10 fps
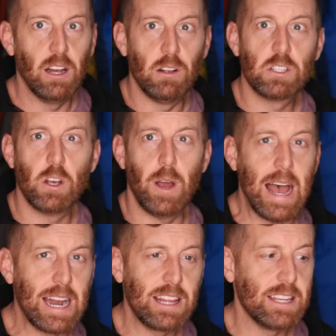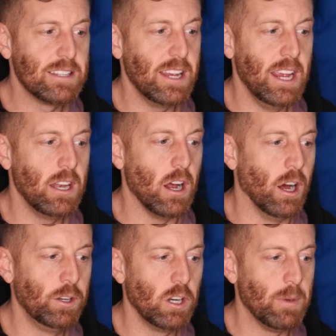I also added this in
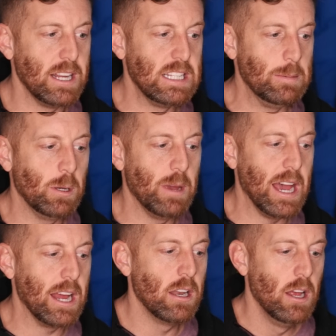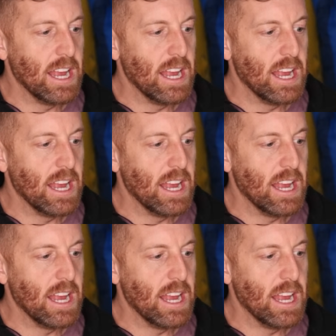under my sleeping mat,